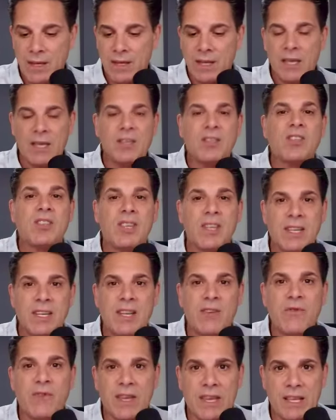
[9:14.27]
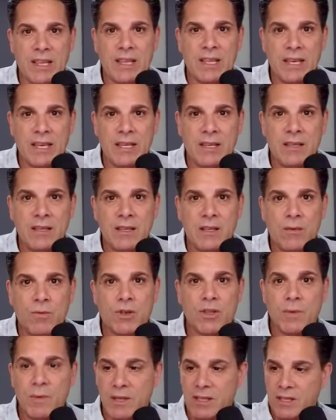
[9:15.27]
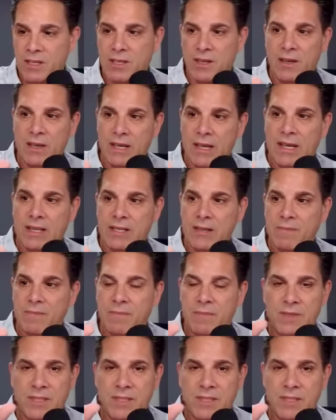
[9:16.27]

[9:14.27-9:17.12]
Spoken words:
Significantly, which means it's a